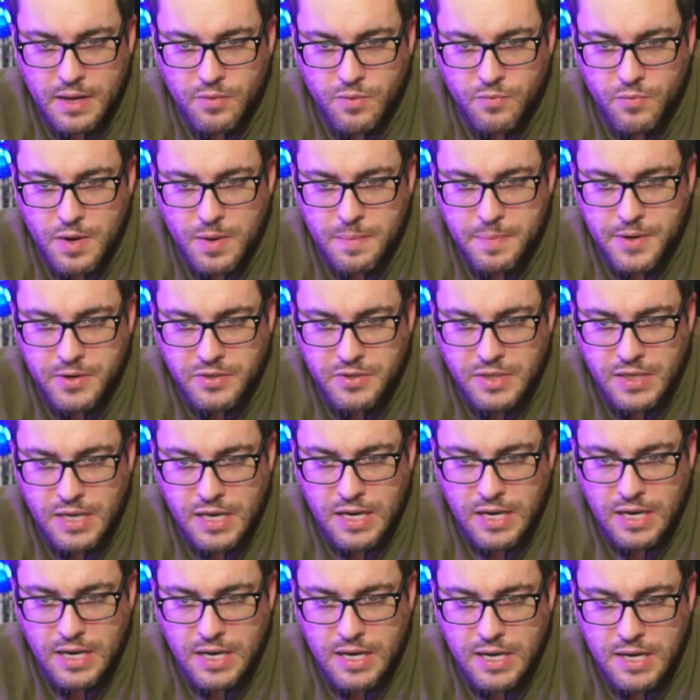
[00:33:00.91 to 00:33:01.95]
reappears
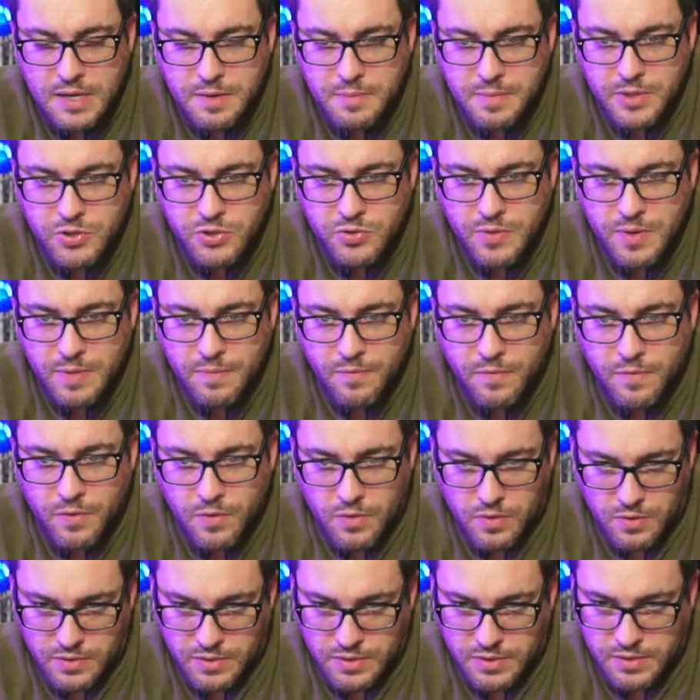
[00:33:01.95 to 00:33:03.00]
again in Gundam Extreme
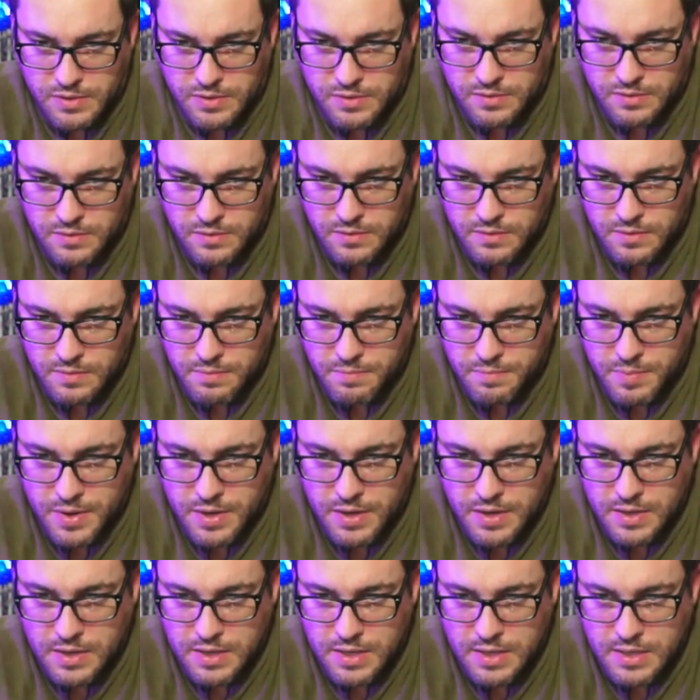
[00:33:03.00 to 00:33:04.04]
Verse,
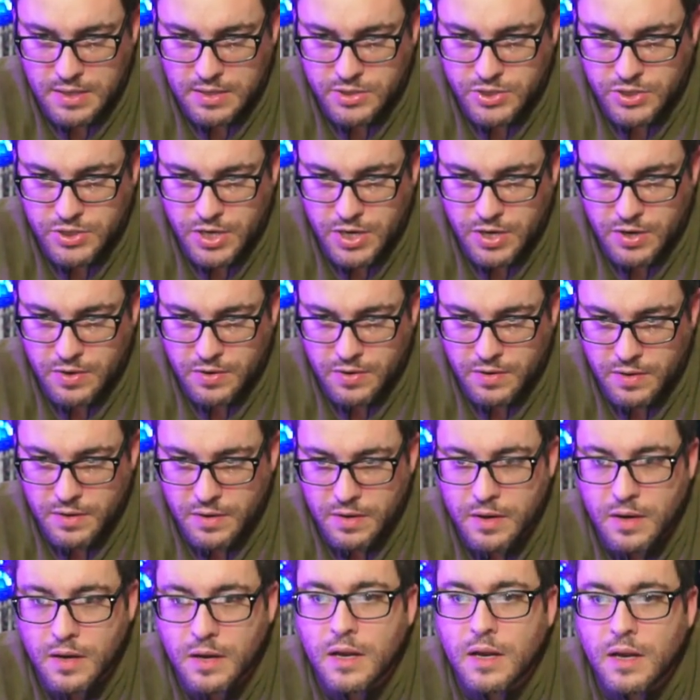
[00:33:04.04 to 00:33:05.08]
but it's shared
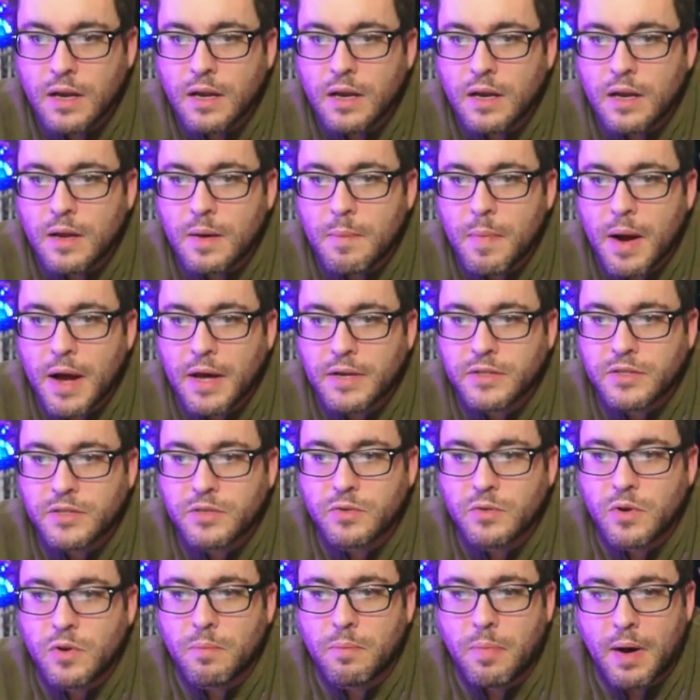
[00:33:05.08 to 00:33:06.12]
by its two
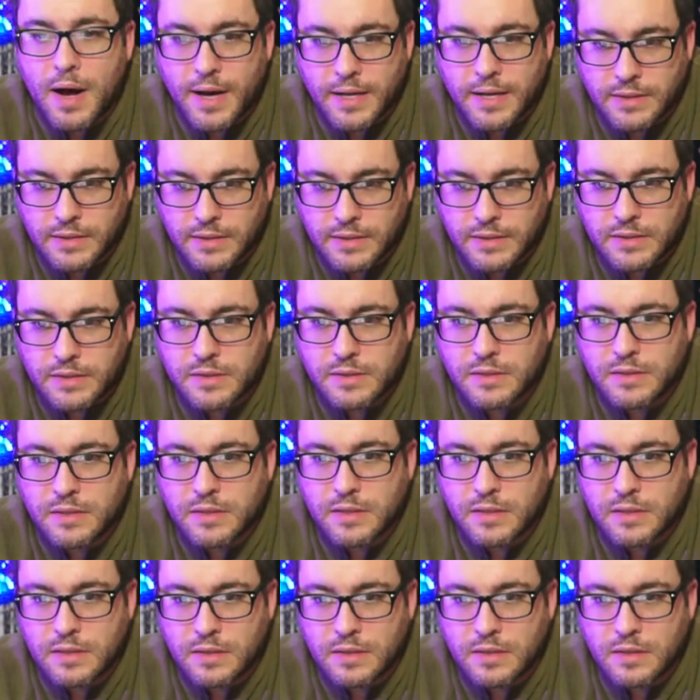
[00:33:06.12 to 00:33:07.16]
known
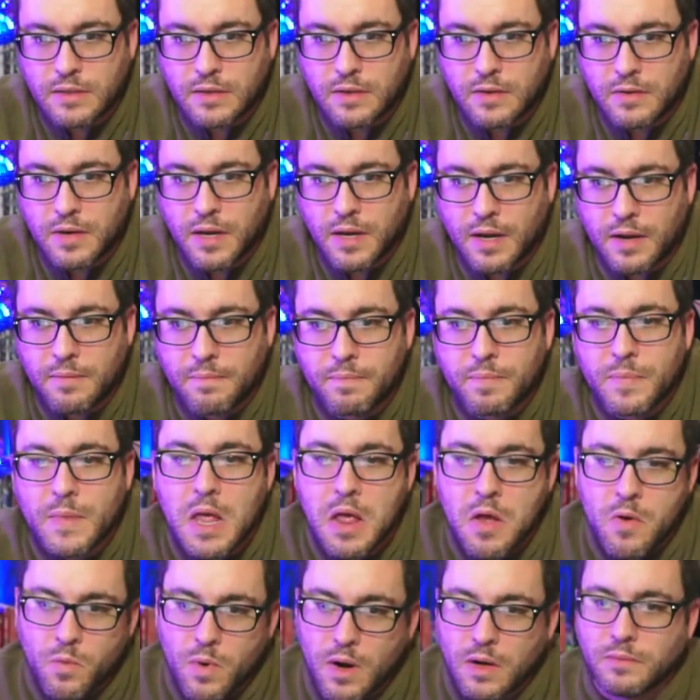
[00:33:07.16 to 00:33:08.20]
pilots. Okay.
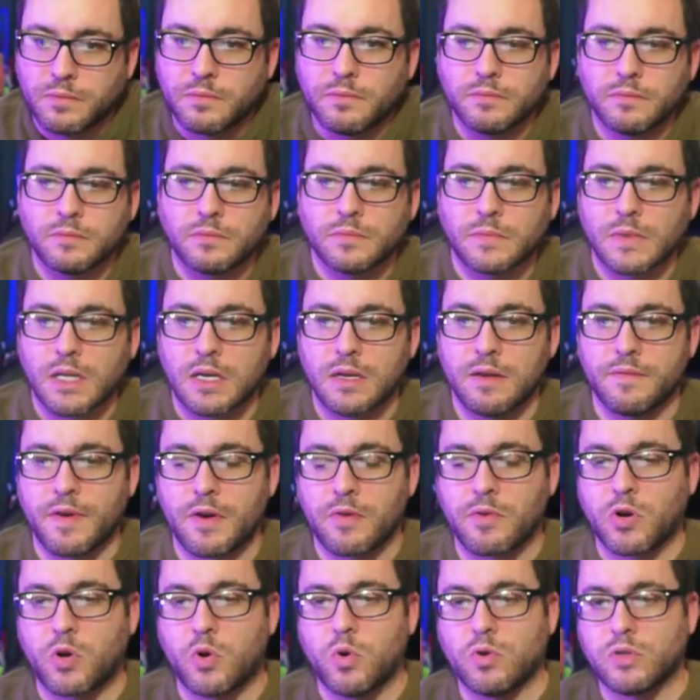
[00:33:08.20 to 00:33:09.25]
Well,
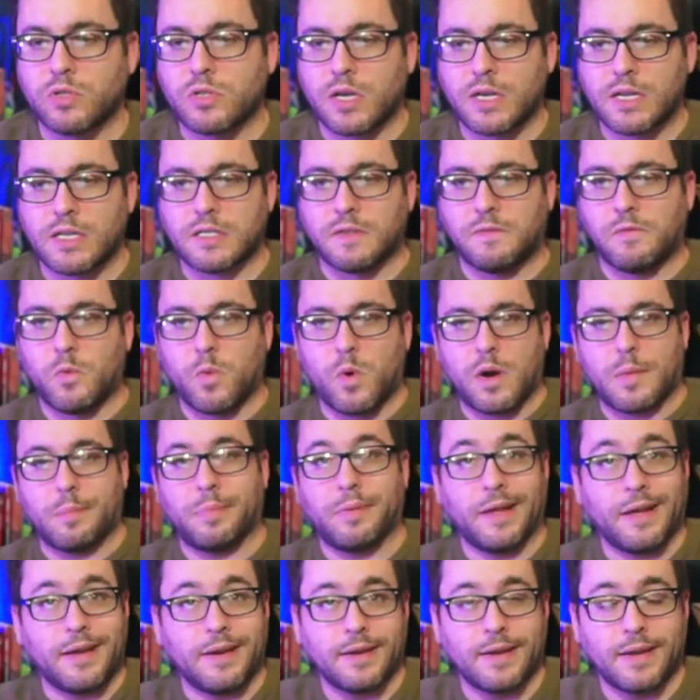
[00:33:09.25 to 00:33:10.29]
very cool. So I guess if you want to
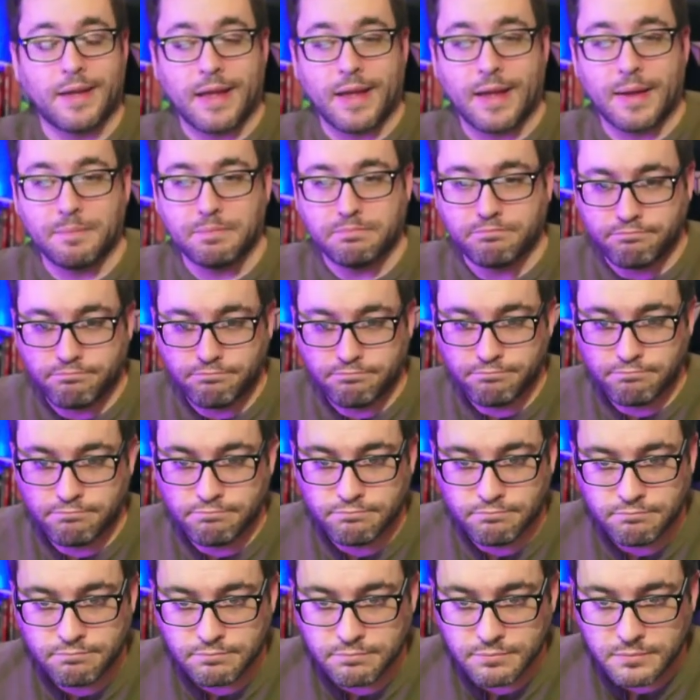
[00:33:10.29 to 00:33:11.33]
play it in a game,
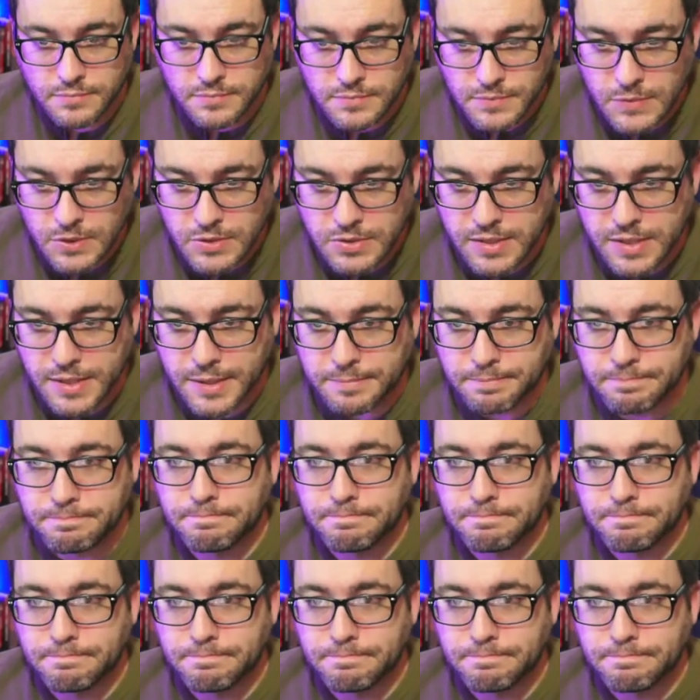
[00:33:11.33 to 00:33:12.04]
there's that.